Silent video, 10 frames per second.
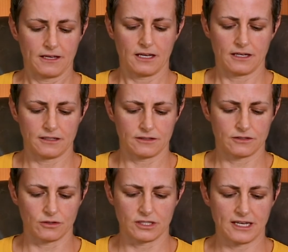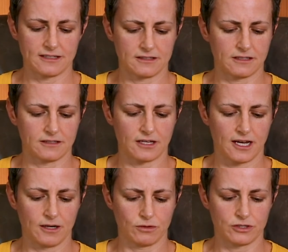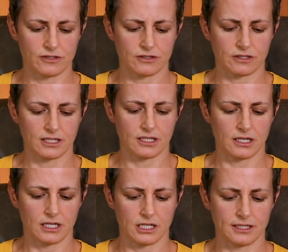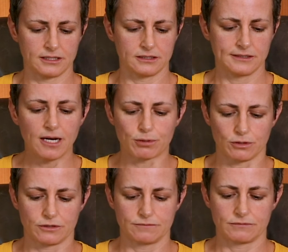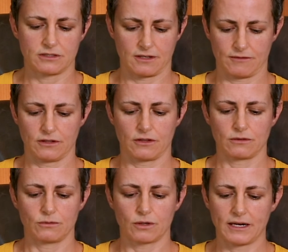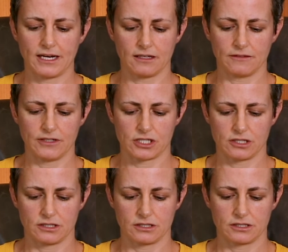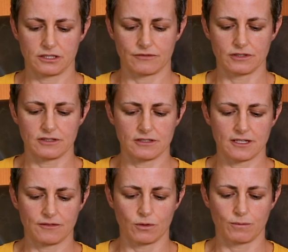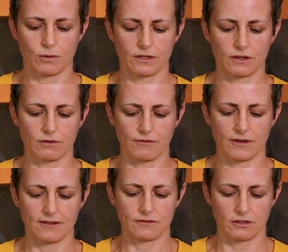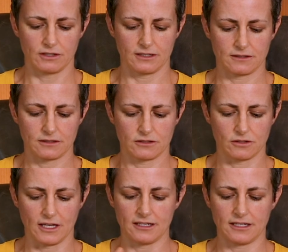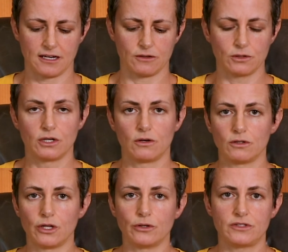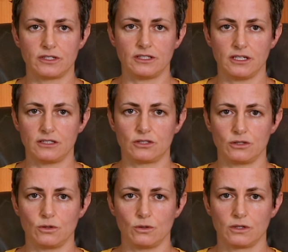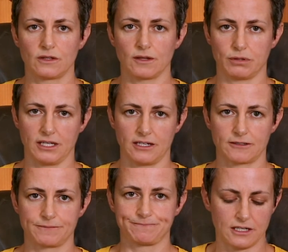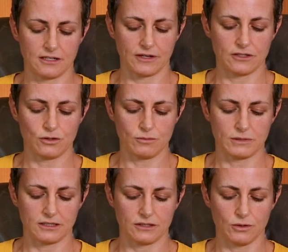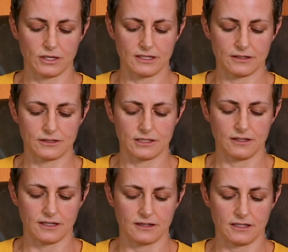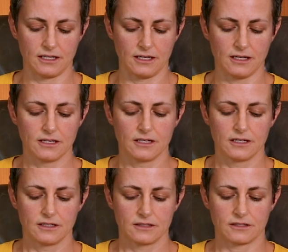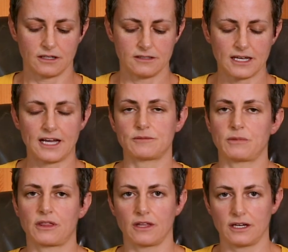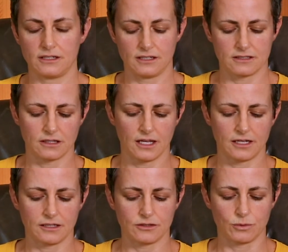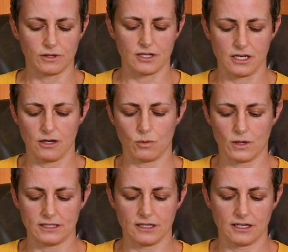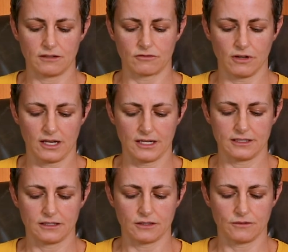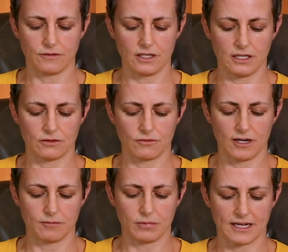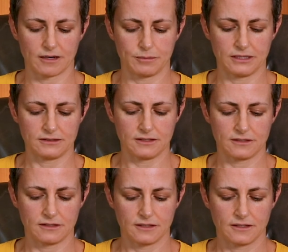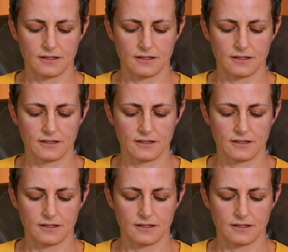And so to test this, I will just click on April 7th, where my elevation difference is at 4.35 degrees. So that now loads it into the planner. And if I zoom in, you can now see that the sun's azimuth line is aligned with the white dotted line of the red and black pins.